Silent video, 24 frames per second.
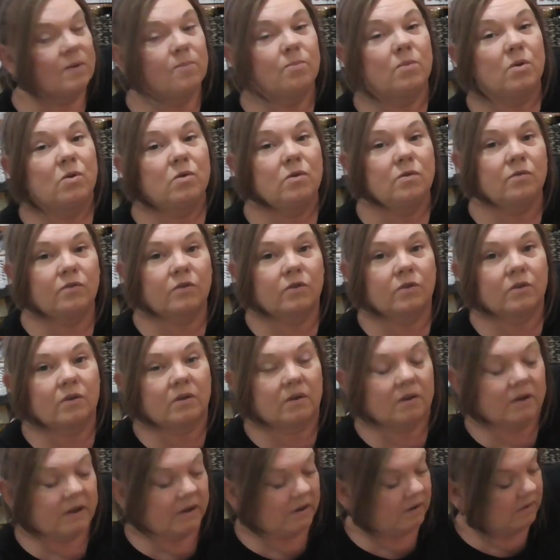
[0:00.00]
we moved,
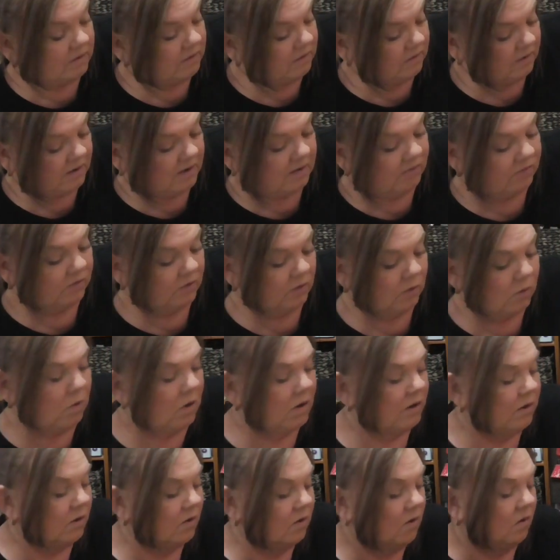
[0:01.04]
I've given
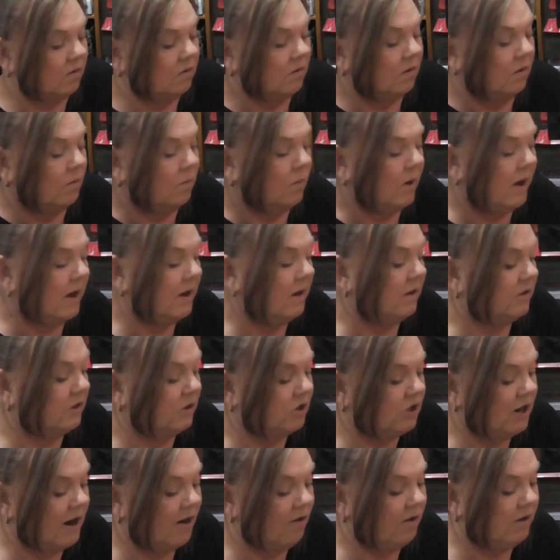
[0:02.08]
quite a lot away to
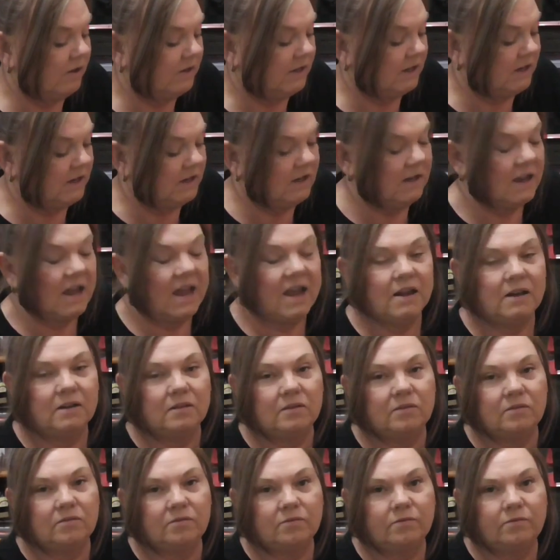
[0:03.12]
charity
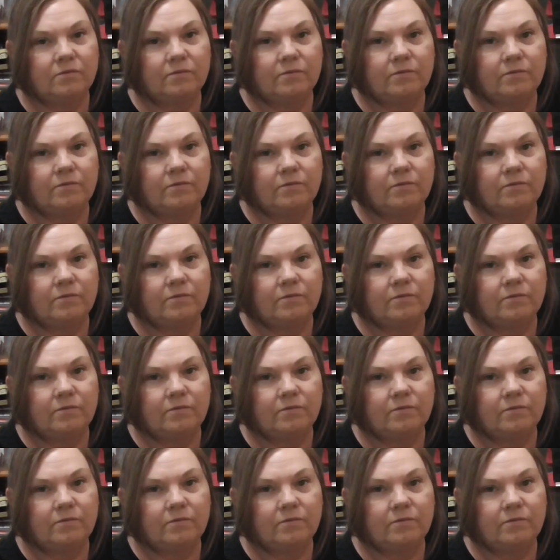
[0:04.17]
and